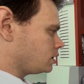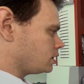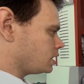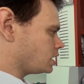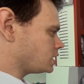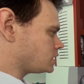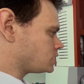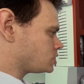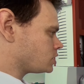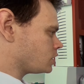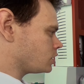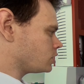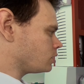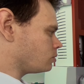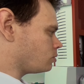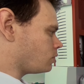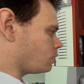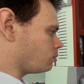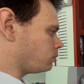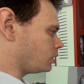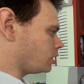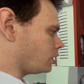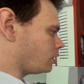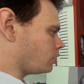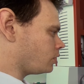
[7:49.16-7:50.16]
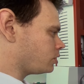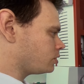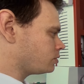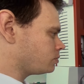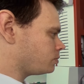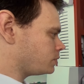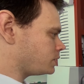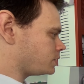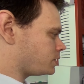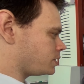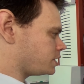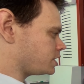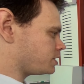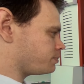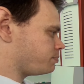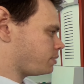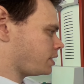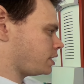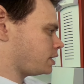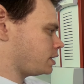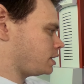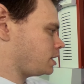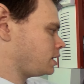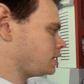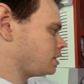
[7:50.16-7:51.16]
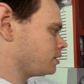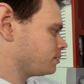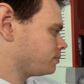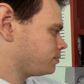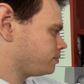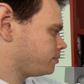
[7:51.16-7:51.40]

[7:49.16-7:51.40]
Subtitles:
Let's turn the wobbler on with this button here.